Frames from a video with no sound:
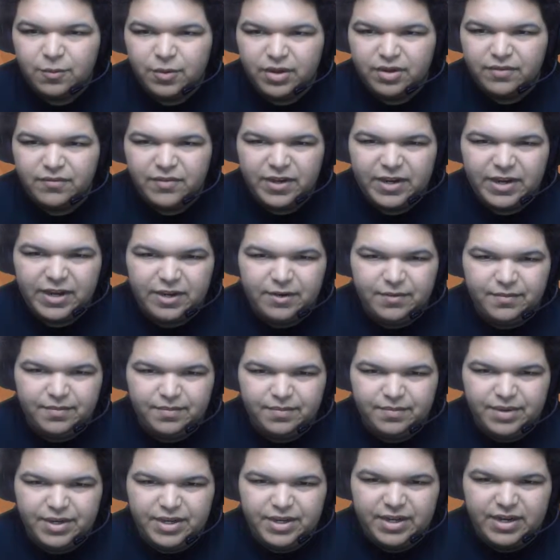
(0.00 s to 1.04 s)
We're gonna find out,
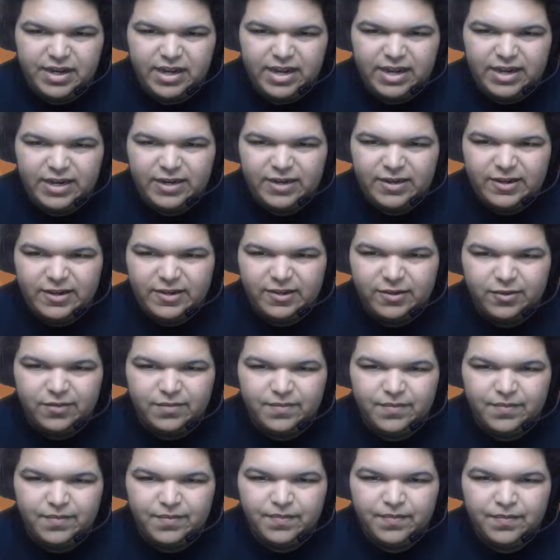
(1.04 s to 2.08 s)
but I need to heal.
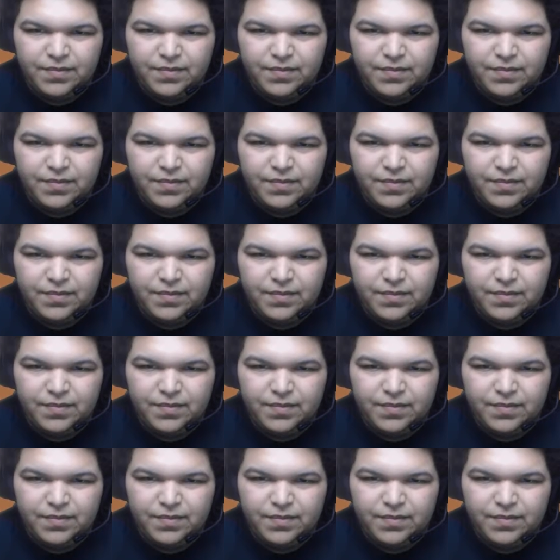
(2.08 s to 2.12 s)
